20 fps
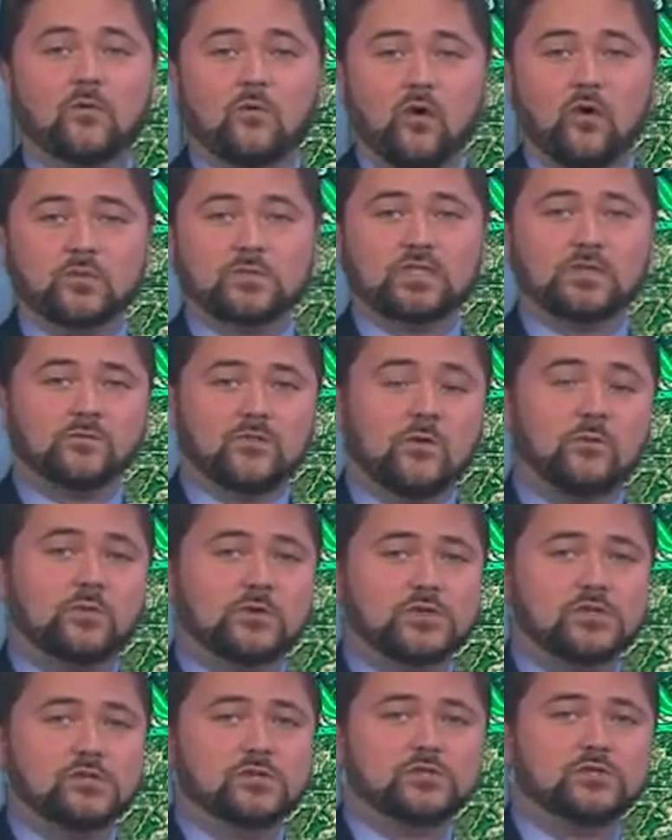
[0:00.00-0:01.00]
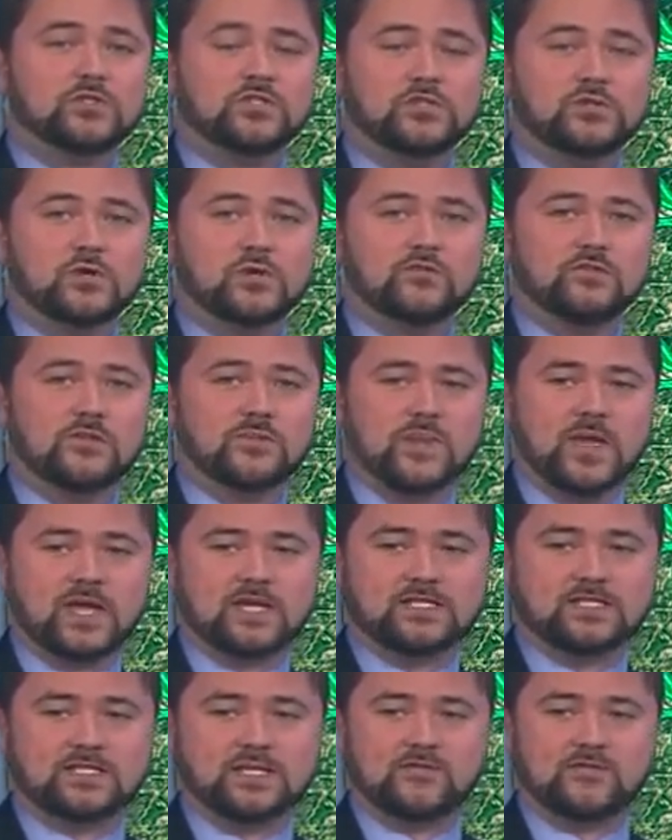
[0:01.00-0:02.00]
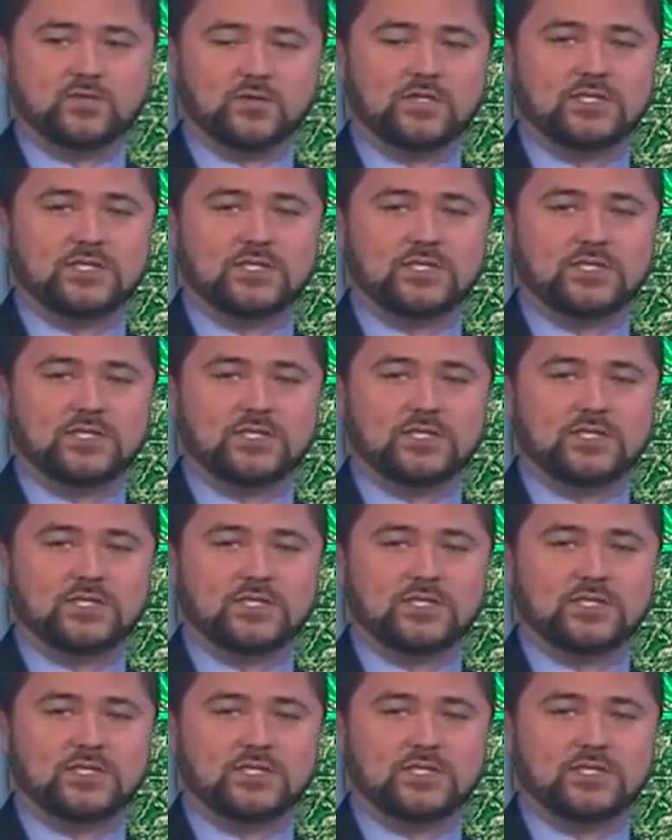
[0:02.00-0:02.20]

warmer than what we're used to over the past several